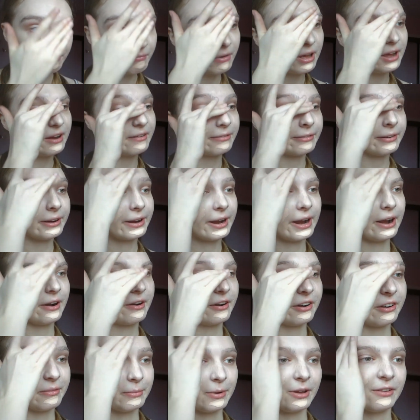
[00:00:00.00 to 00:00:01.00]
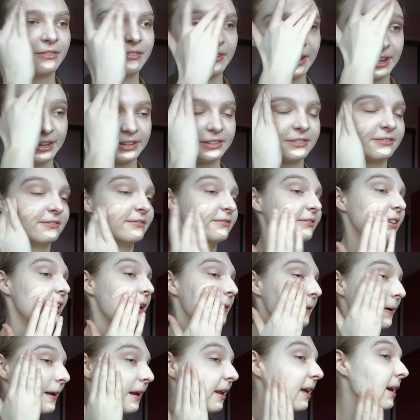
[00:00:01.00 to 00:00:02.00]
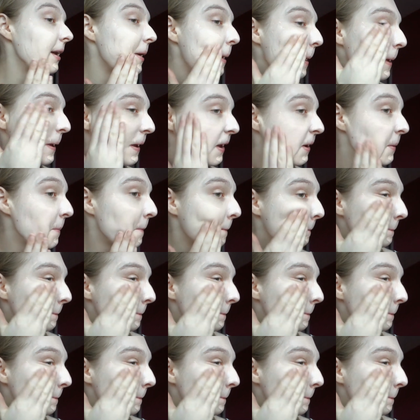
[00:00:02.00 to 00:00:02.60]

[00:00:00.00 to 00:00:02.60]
every area of my face very lightly.